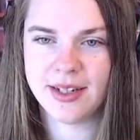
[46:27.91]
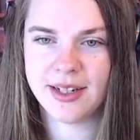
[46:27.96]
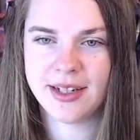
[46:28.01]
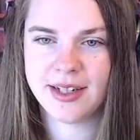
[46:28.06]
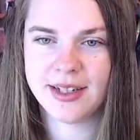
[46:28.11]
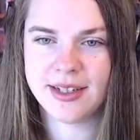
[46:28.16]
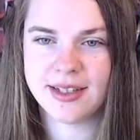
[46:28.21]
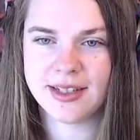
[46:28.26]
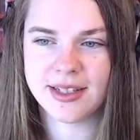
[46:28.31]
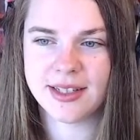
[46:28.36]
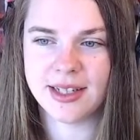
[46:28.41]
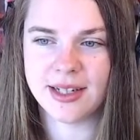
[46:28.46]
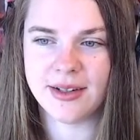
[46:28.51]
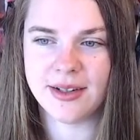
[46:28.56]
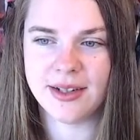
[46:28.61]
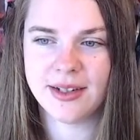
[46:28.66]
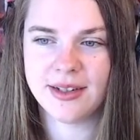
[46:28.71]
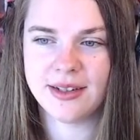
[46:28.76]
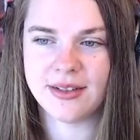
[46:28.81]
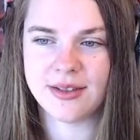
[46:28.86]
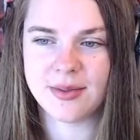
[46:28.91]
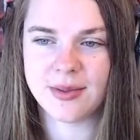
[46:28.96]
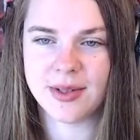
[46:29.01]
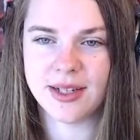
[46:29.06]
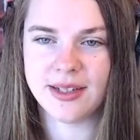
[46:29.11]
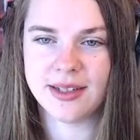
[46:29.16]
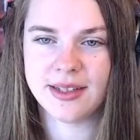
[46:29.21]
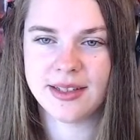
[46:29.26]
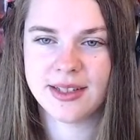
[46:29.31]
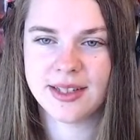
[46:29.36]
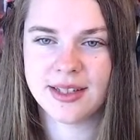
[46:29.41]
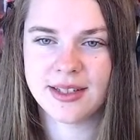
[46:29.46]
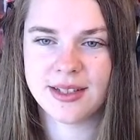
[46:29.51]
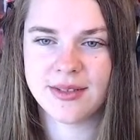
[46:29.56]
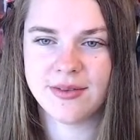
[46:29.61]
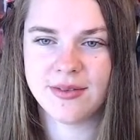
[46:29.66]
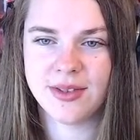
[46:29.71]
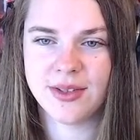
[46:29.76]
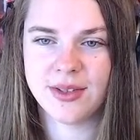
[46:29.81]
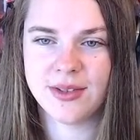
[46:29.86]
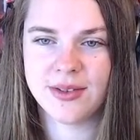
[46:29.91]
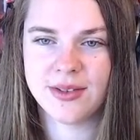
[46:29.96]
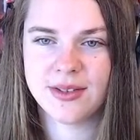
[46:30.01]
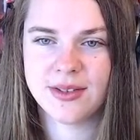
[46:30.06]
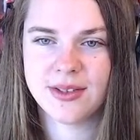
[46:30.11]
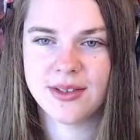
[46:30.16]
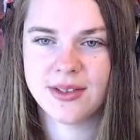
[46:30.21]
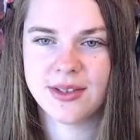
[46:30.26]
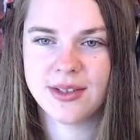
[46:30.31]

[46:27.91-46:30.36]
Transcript: I can't declare it as well, it gets confused.